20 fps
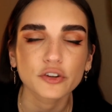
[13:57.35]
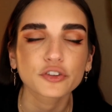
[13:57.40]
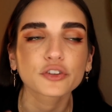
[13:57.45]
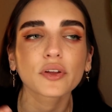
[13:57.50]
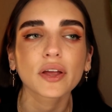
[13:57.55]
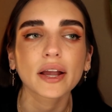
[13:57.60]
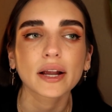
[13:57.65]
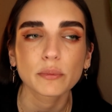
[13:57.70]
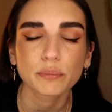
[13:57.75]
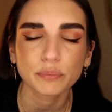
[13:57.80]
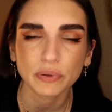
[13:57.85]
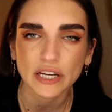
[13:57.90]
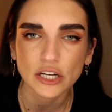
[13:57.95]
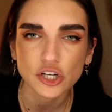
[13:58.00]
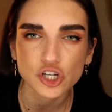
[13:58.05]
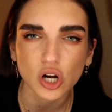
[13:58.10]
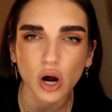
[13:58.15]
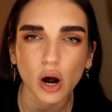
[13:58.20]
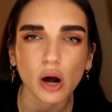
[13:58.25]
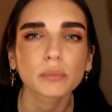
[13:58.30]
So like a
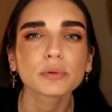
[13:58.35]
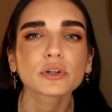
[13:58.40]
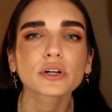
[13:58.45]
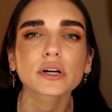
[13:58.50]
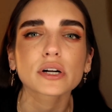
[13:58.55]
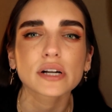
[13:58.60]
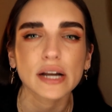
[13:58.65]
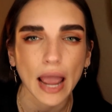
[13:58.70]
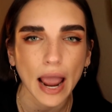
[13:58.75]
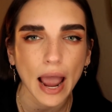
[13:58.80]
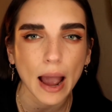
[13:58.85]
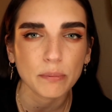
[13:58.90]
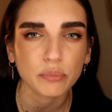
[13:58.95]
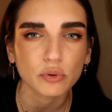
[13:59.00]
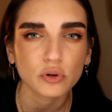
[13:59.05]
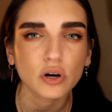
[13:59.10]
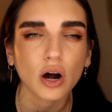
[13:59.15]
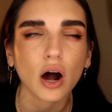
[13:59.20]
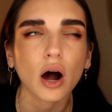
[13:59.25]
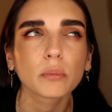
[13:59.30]
peach cobbler, an
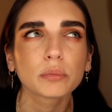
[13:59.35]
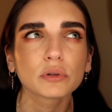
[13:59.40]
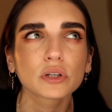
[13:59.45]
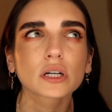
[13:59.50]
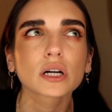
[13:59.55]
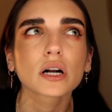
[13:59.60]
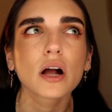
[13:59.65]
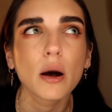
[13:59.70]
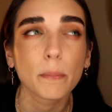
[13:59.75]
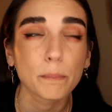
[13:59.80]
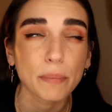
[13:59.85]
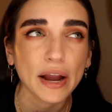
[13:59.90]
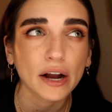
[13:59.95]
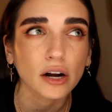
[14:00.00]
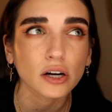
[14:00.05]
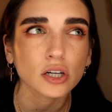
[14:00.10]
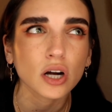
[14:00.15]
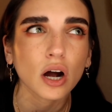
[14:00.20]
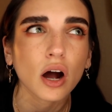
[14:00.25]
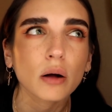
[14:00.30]
apple cobbler, a
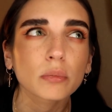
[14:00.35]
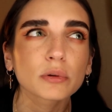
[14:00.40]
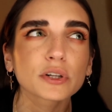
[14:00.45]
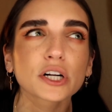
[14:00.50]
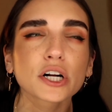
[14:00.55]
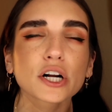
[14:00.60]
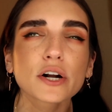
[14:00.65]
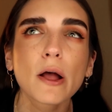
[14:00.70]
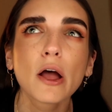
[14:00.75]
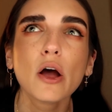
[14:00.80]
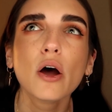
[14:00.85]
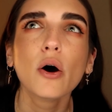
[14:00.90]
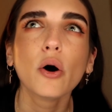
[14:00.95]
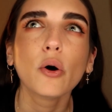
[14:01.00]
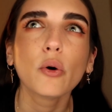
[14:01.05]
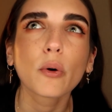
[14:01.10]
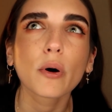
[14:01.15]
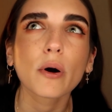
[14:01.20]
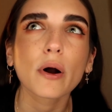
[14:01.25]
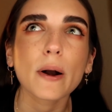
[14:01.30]
pear cobbler,
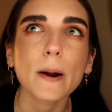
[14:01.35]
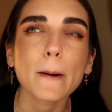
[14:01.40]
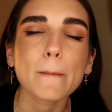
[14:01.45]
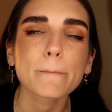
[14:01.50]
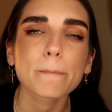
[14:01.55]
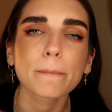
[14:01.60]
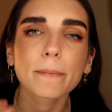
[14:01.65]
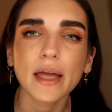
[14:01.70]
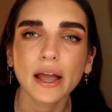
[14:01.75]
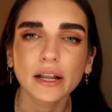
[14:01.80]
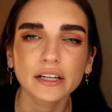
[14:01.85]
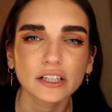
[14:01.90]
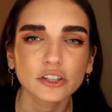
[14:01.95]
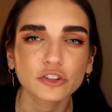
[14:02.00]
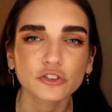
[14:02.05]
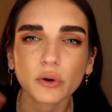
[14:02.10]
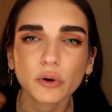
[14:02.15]
or any